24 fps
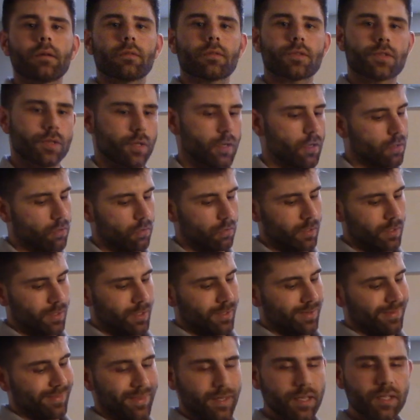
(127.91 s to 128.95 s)
So
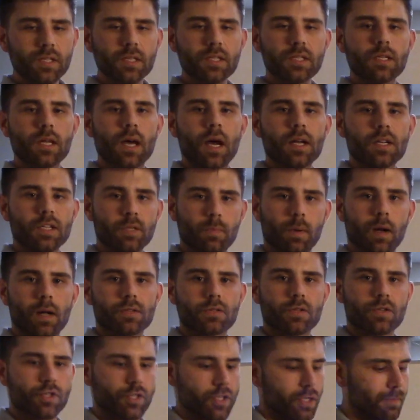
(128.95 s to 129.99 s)
this is not a
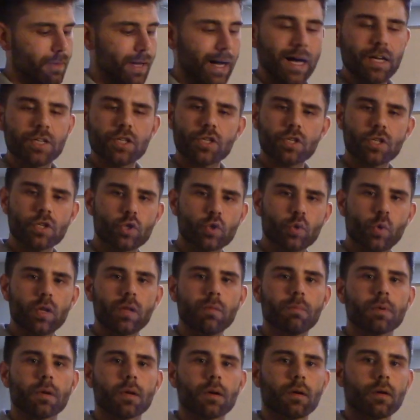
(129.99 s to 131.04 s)
sponsorship. I just enjoy
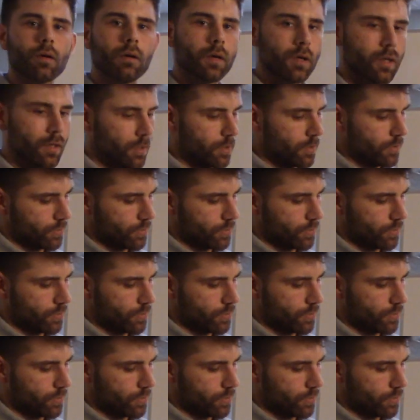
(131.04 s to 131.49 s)
the beer.